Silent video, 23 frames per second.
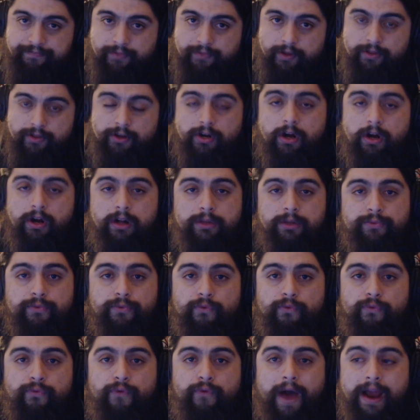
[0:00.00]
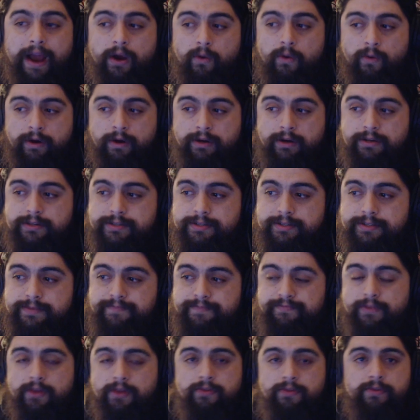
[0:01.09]
They're called Fireworks.
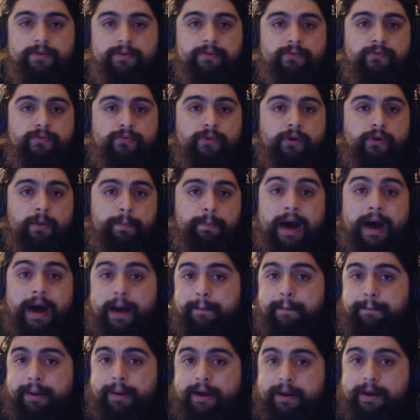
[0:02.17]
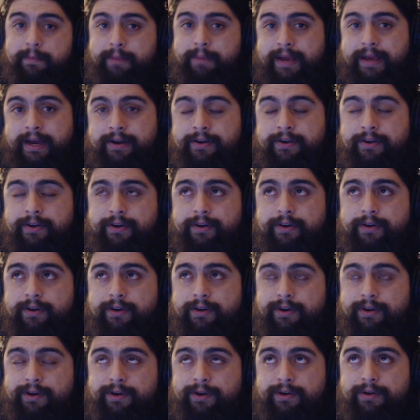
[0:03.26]
They're a pop punk band
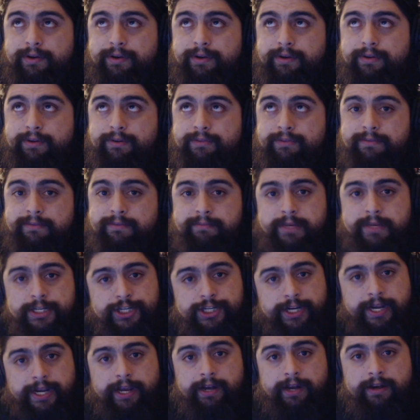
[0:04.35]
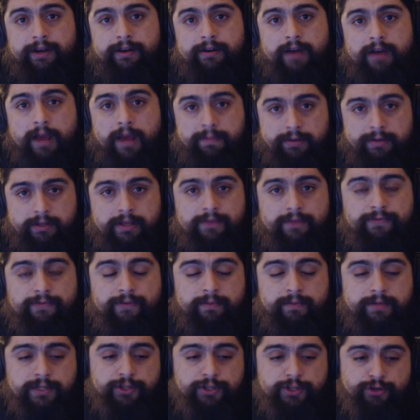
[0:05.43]
from Michigan, I believe
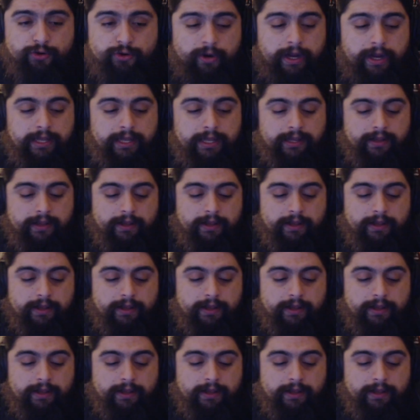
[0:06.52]
from Detroit.